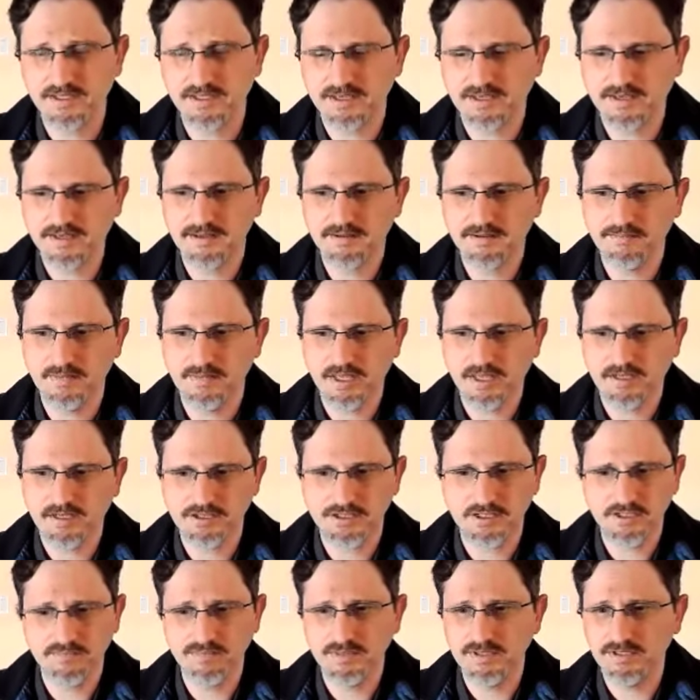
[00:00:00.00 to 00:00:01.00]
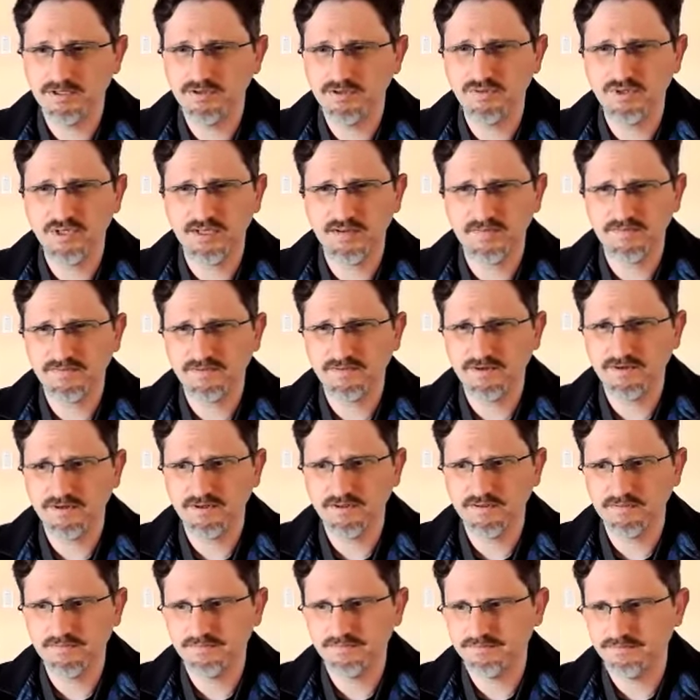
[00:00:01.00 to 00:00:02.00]
And she'd been doing it
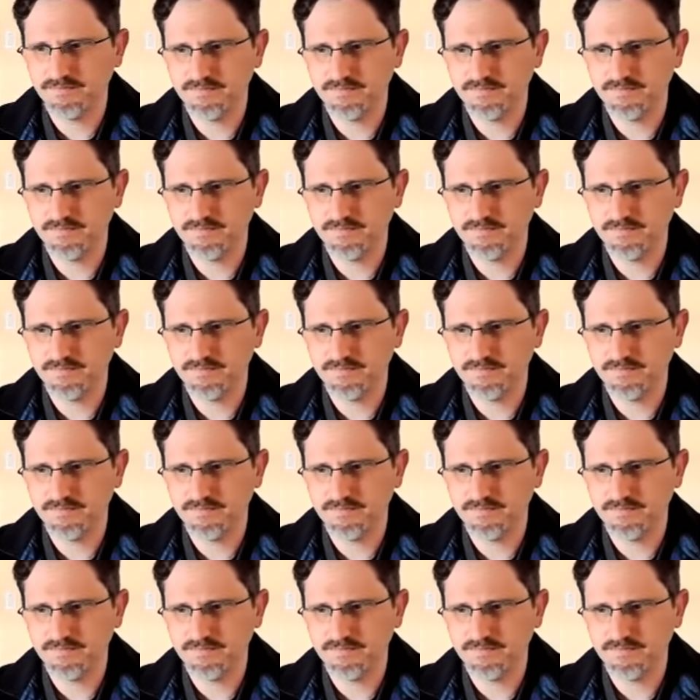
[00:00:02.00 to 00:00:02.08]
for,